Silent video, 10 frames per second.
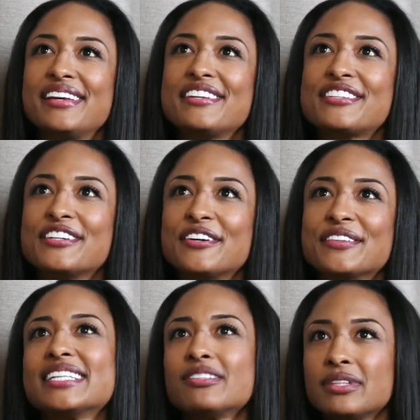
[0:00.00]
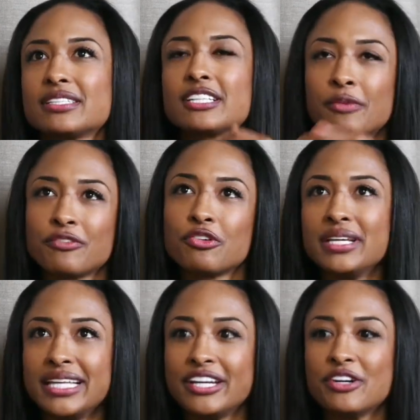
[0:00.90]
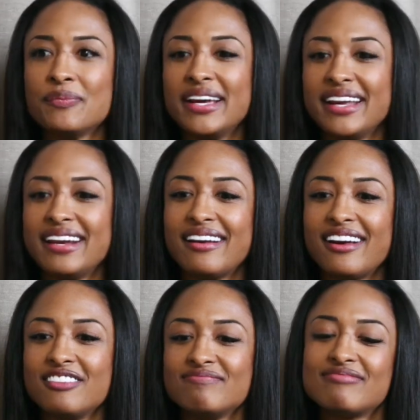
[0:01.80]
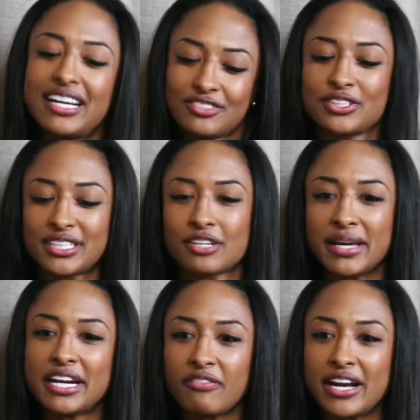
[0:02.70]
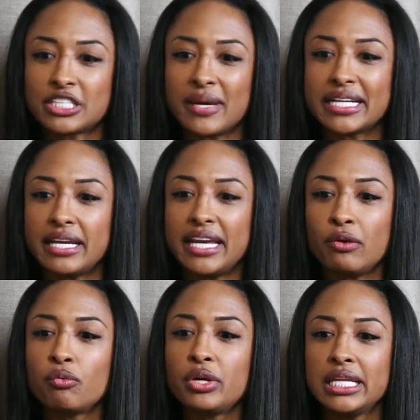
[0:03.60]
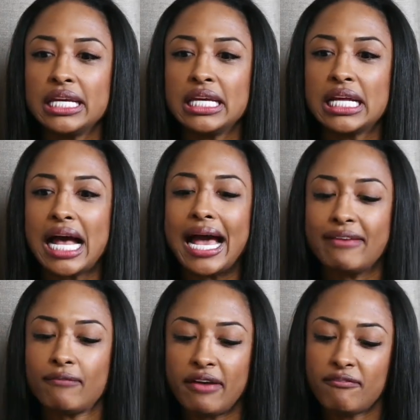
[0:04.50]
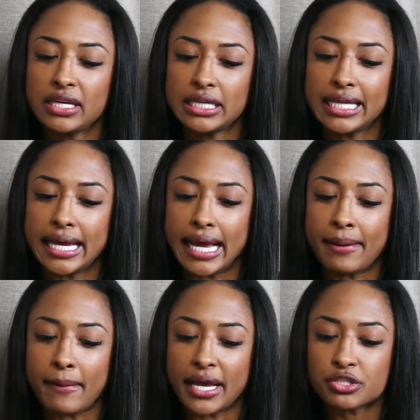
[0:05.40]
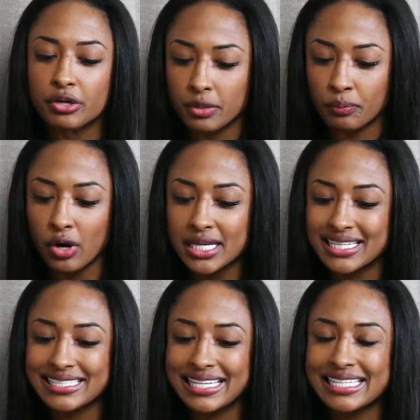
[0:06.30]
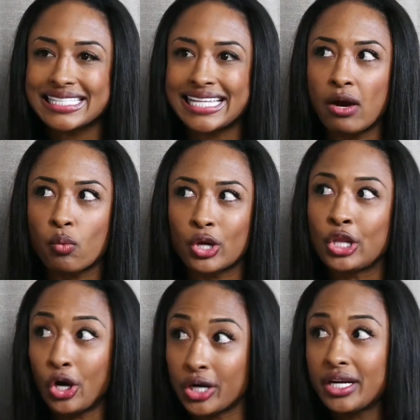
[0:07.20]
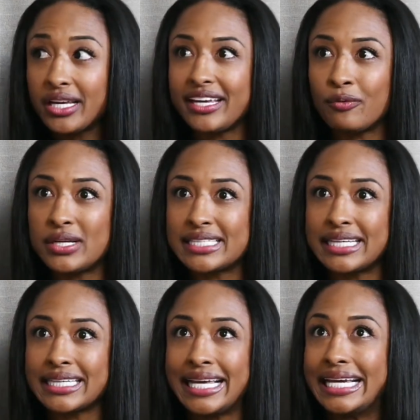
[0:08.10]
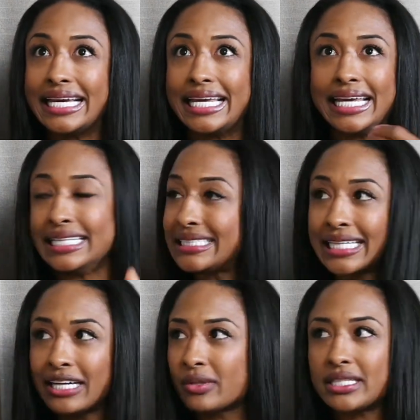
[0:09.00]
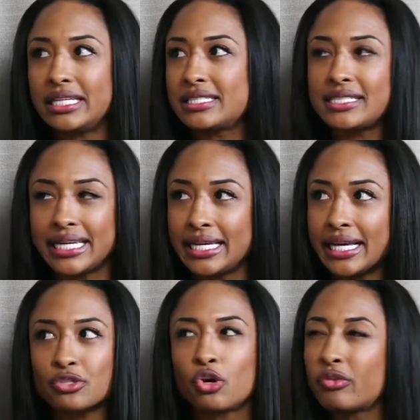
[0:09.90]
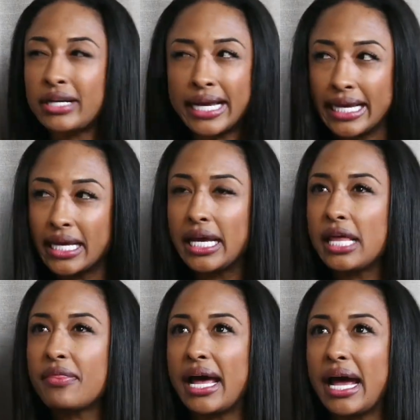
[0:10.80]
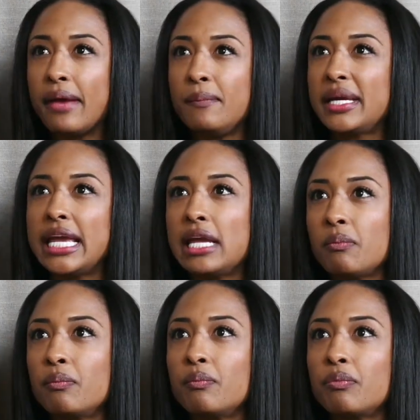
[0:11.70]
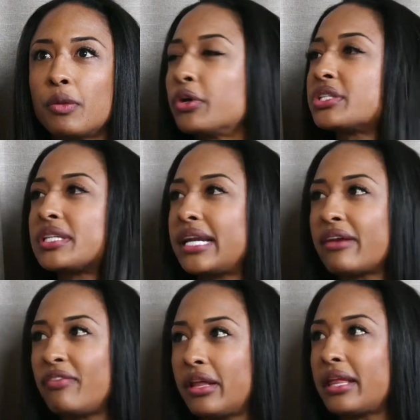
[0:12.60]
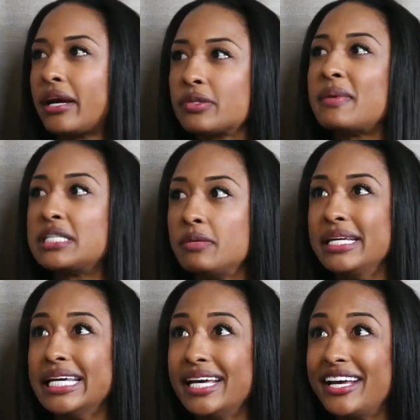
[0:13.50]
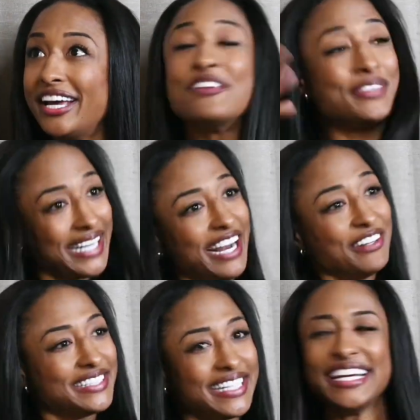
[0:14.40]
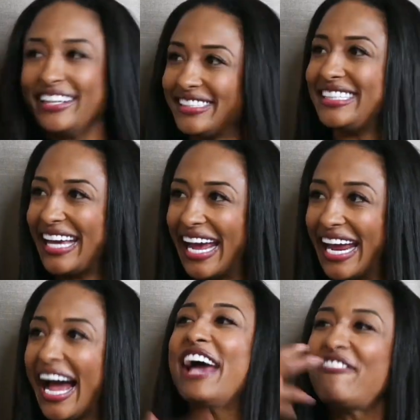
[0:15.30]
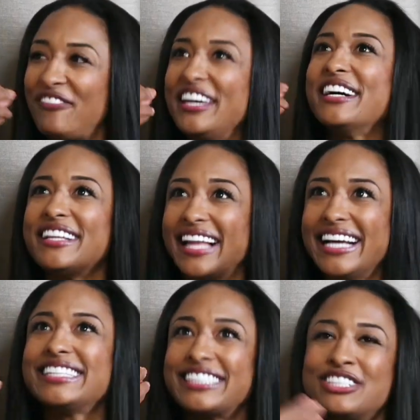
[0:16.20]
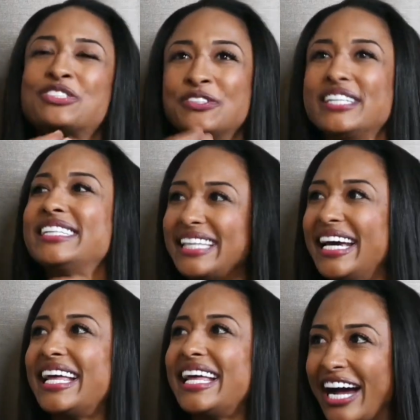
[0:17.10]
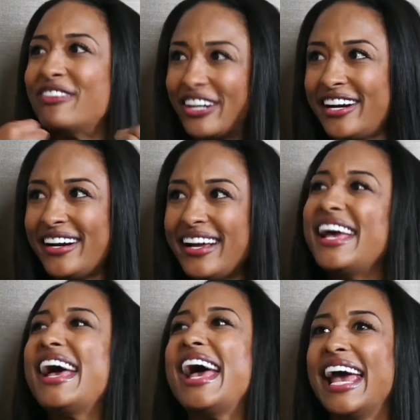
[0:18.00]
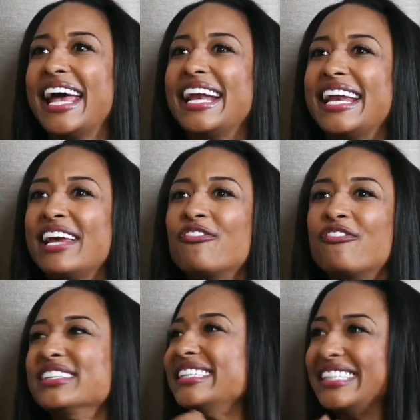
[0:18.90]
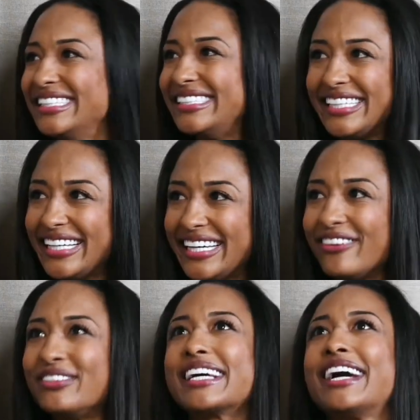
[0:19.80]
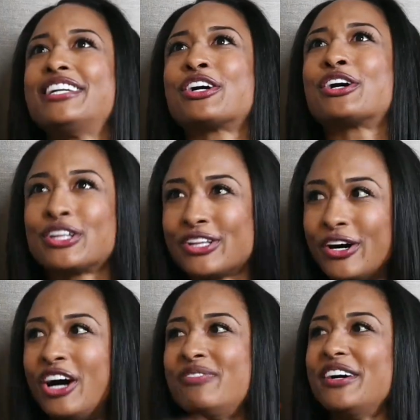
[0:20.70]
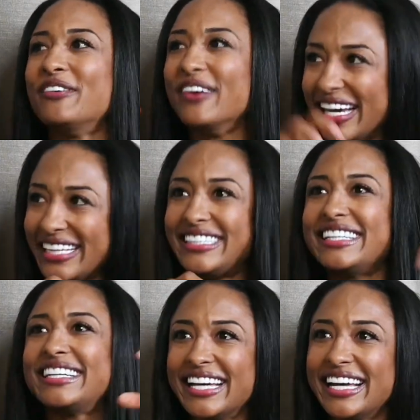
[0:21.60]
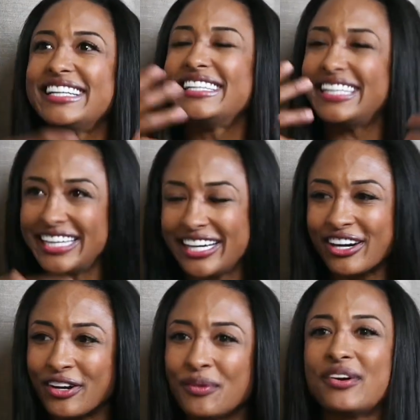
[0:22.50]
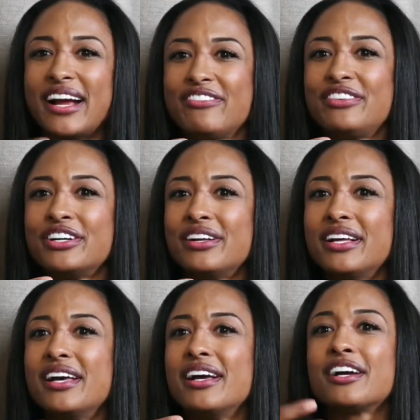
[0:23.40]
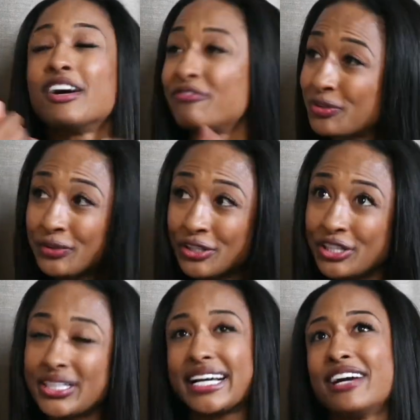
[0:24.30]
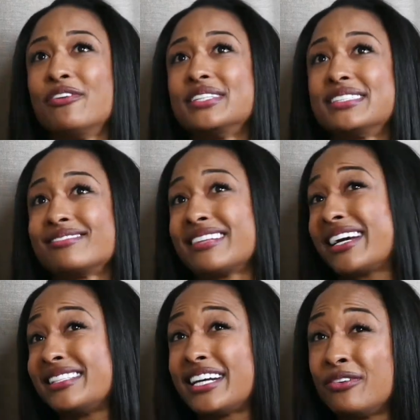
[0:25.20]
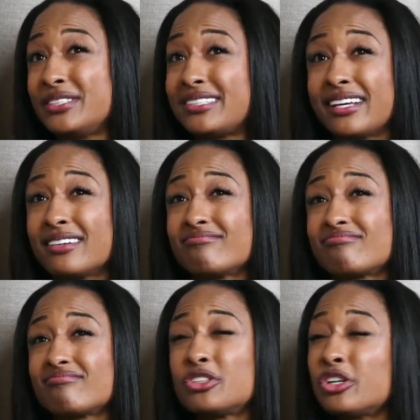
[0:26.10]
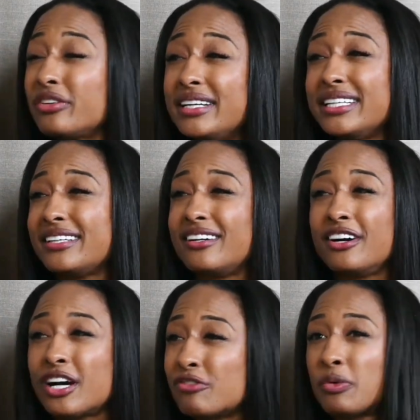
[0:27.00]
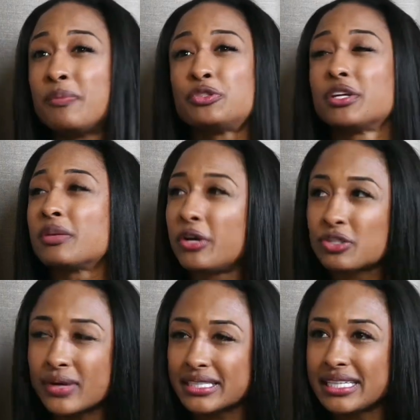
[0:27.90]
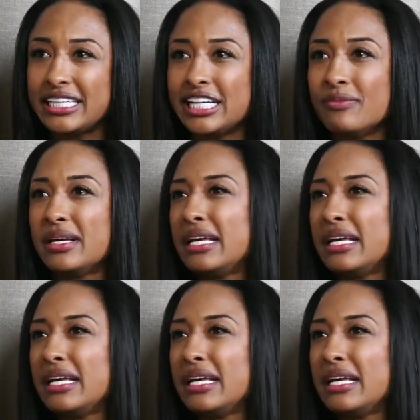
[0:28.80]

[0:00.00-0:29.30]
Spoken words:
So that's something that's coming for me later. But as far as the competitive aspect, it really, I feel like I started processes that were long. It wasn't like instant, it wasn't instantaneous or overnight that I became the person that I felt like I was meant to be. But now sitting here today, I feel I can truly say like her. And it wasn't easy. It was like I had to claw my way to get here where I feel comfortable. Like I said, I was like nervous and uncomfortable joining the boys wrestling team.